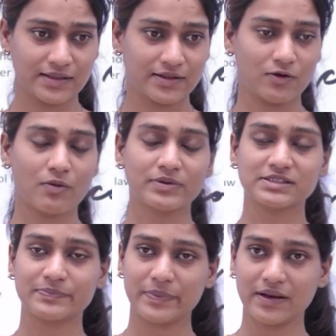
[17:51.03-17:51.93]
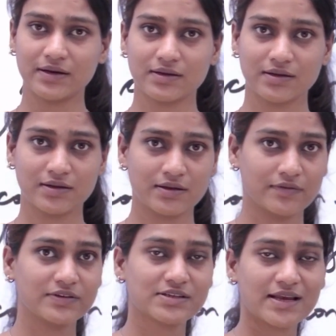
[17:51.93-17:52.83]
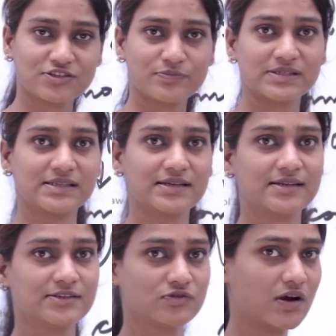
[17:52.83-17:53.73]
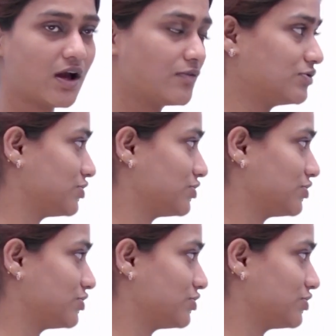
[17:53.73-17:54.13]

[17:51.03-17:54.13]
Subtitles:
the common spirit, which has to be taken into account.